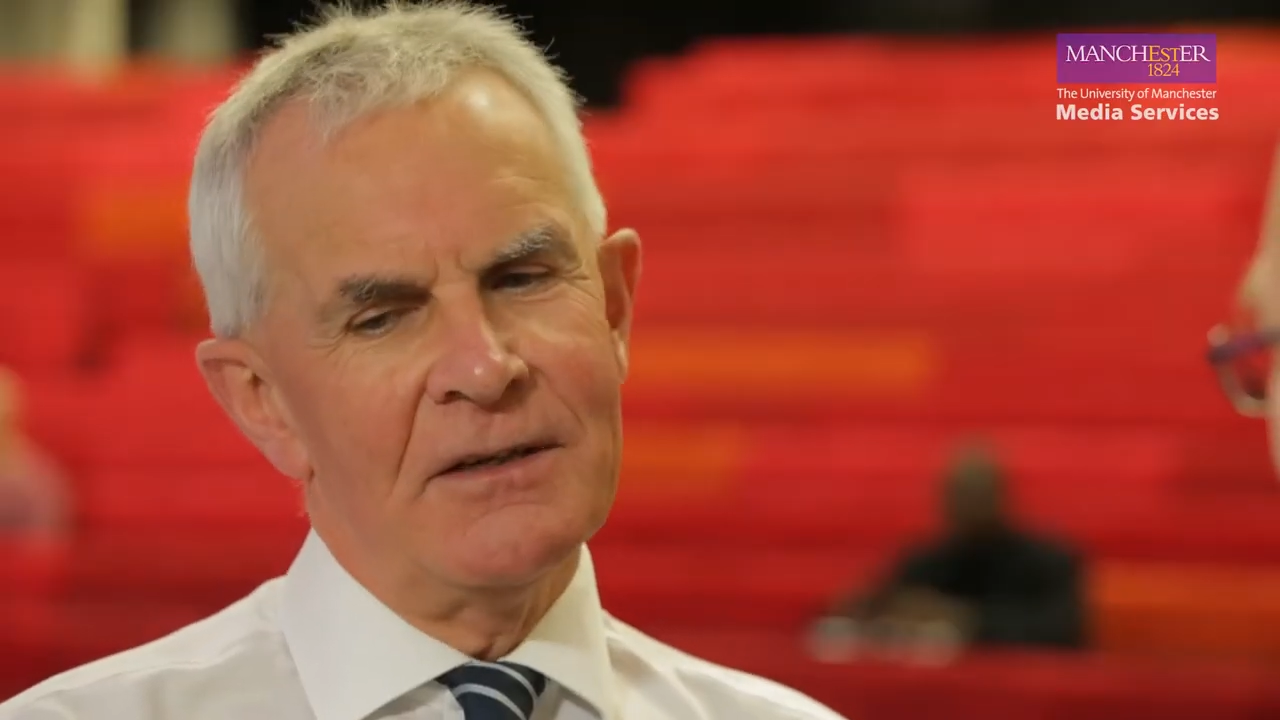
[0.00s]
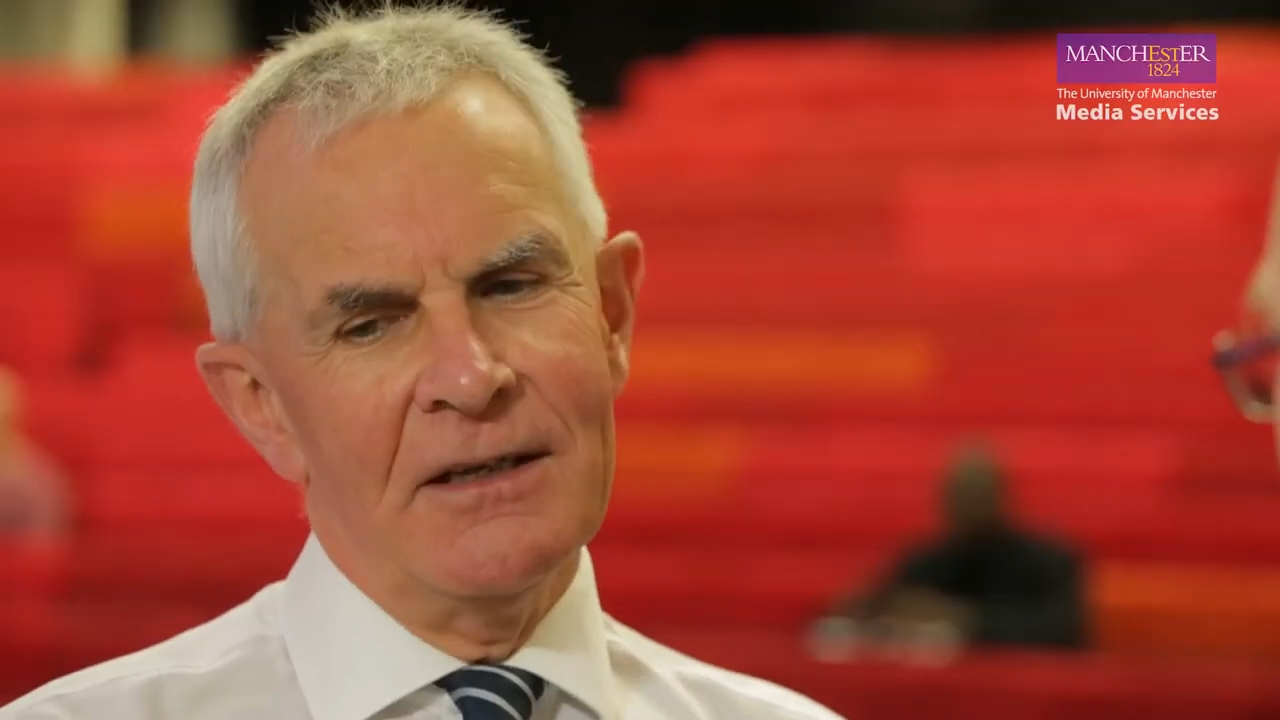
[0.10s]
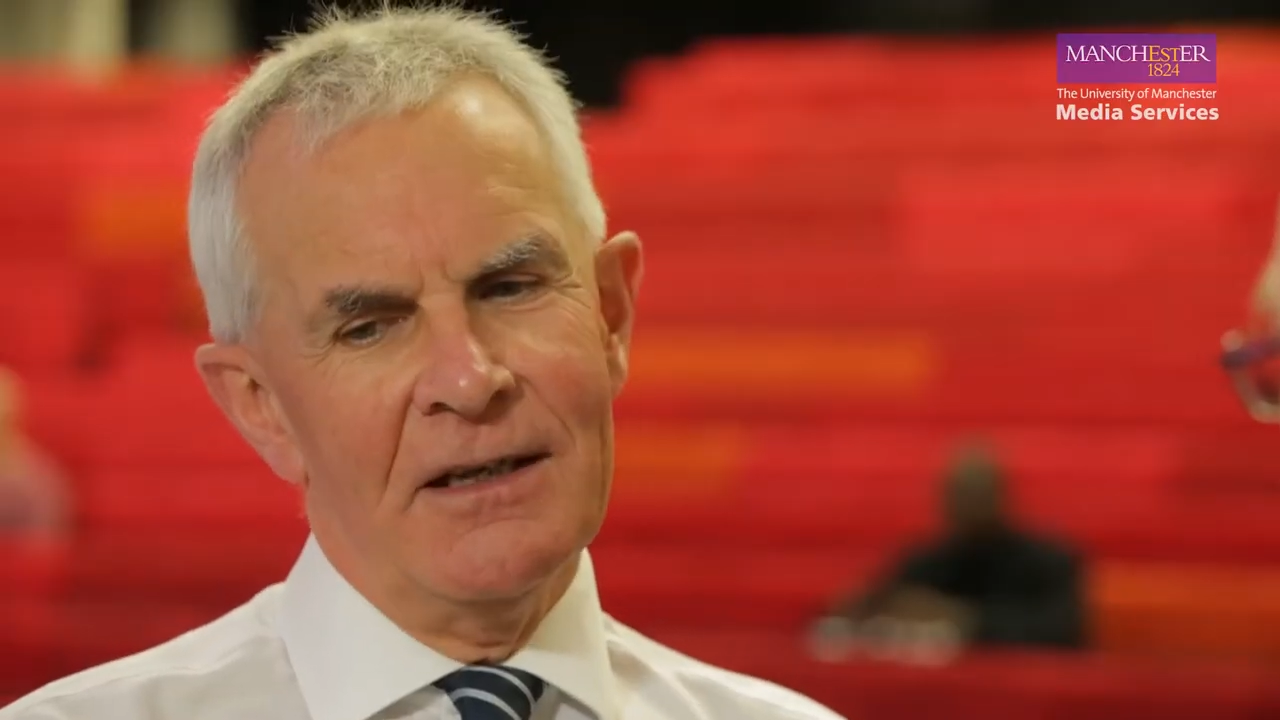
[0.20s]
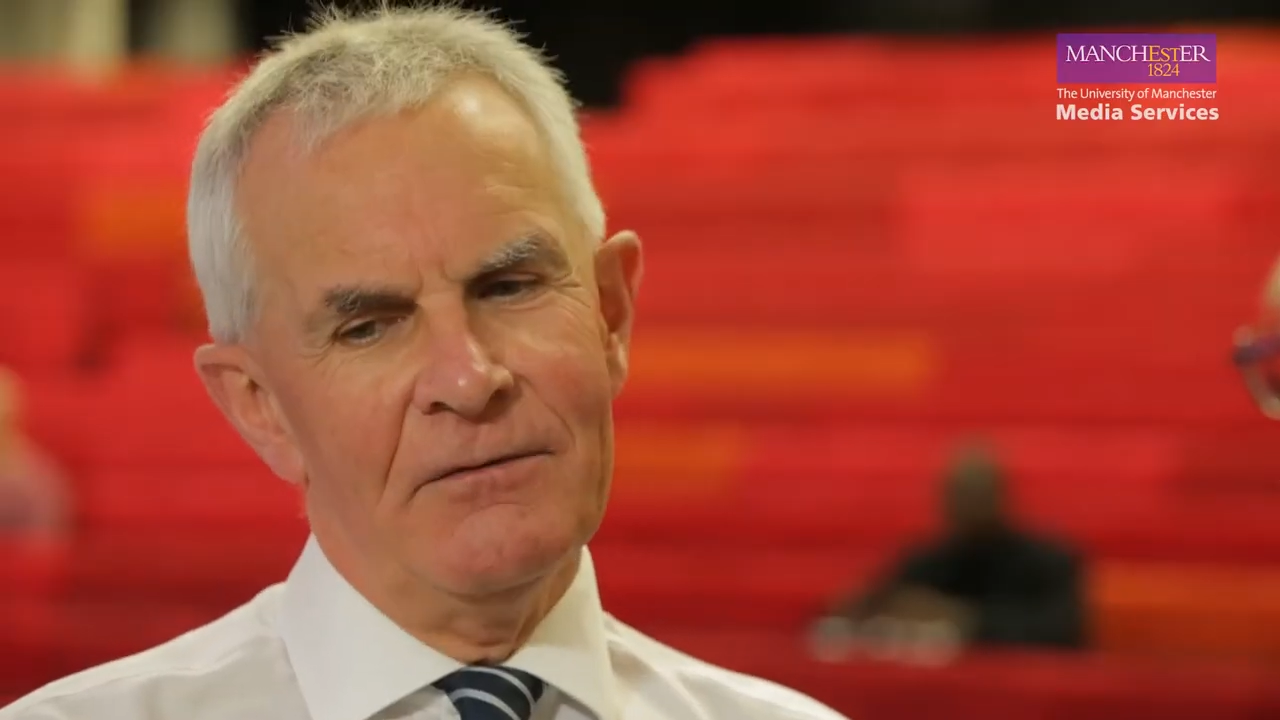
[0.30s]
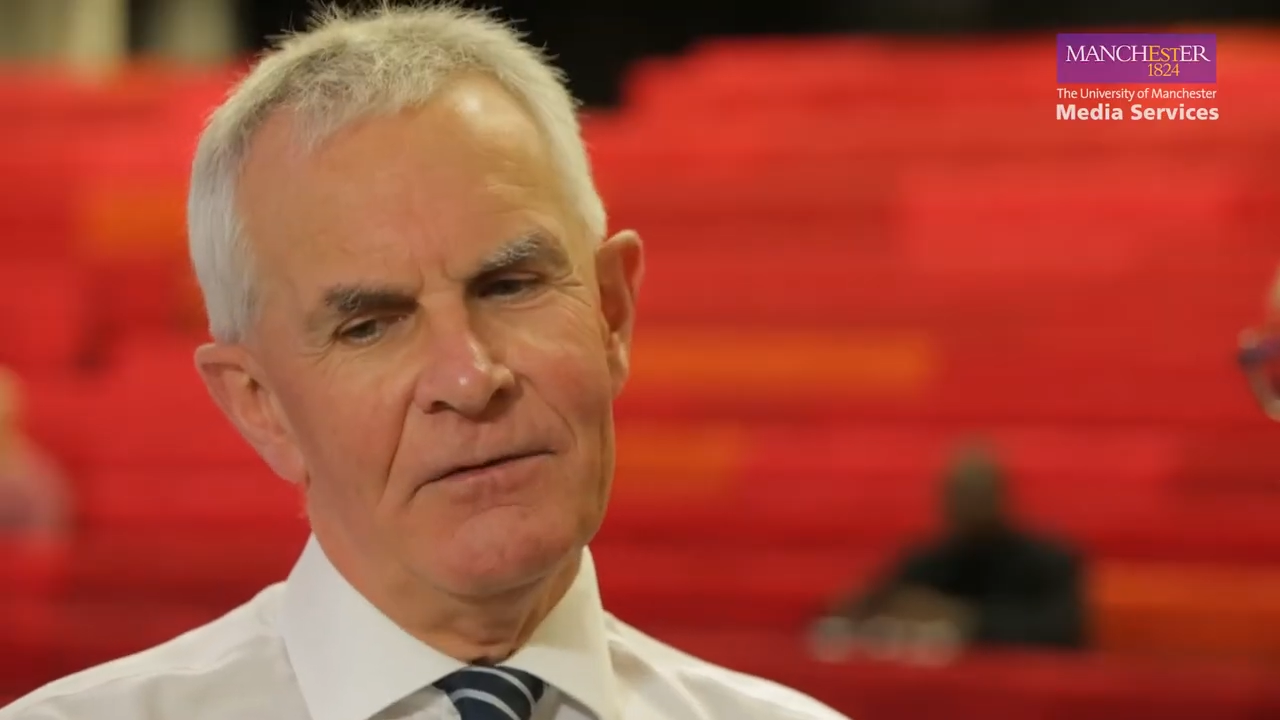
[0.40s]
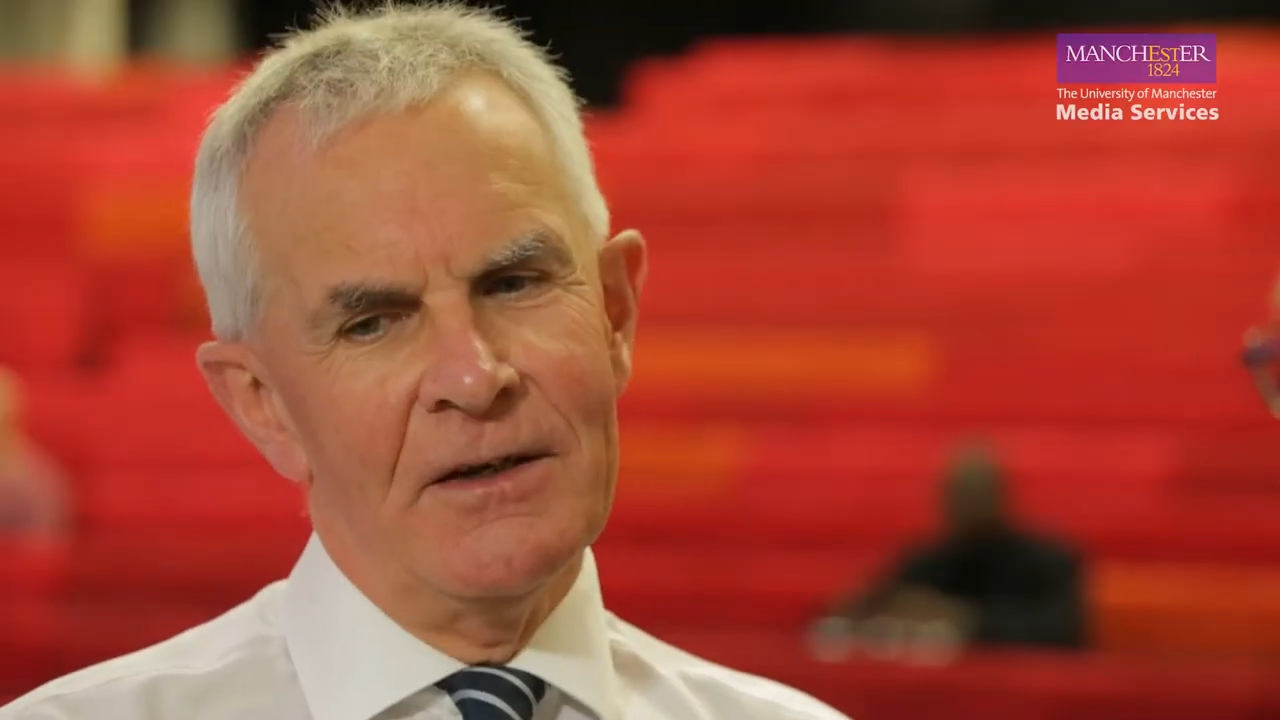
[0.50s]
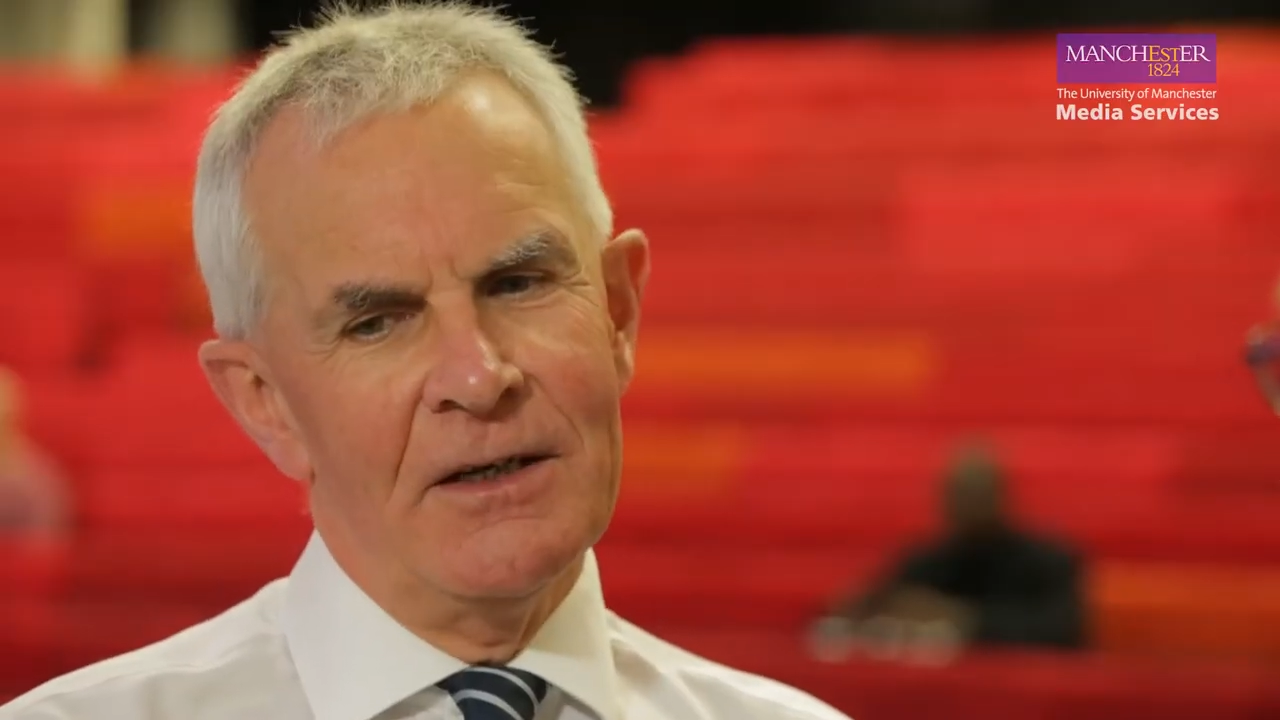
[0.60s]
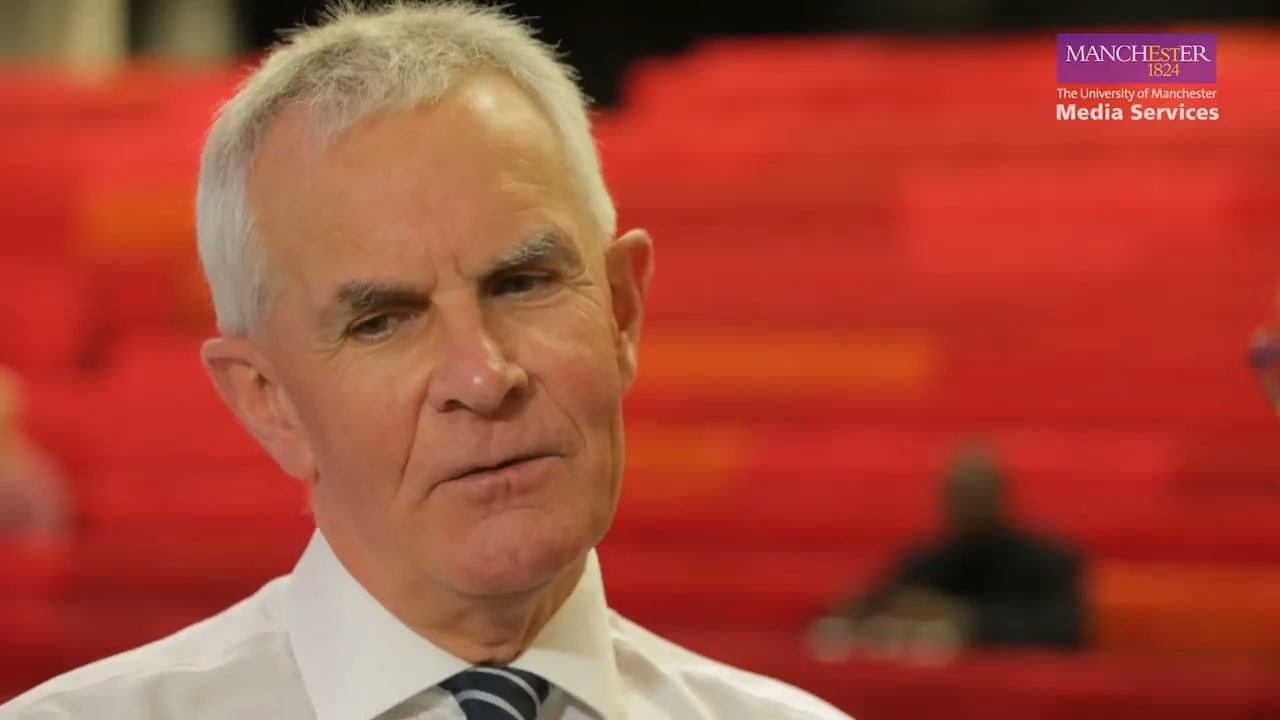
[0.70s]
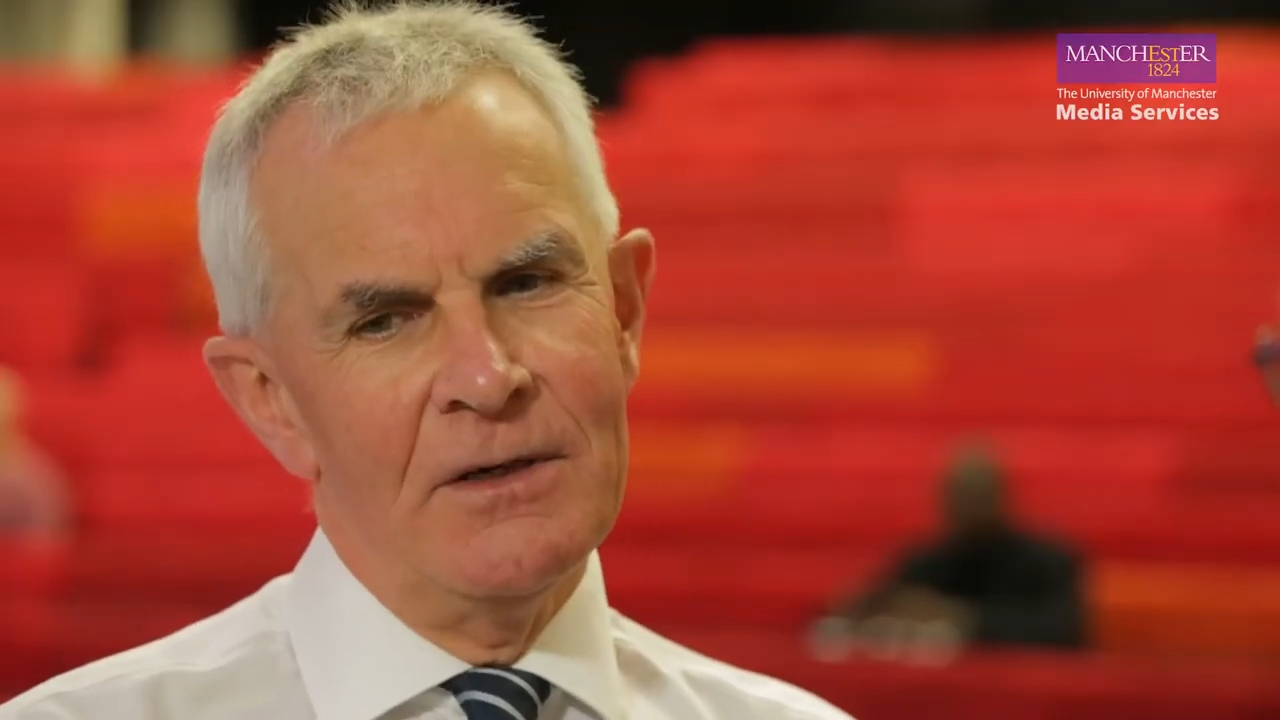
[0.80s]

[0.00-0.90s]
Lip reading: And again, I find it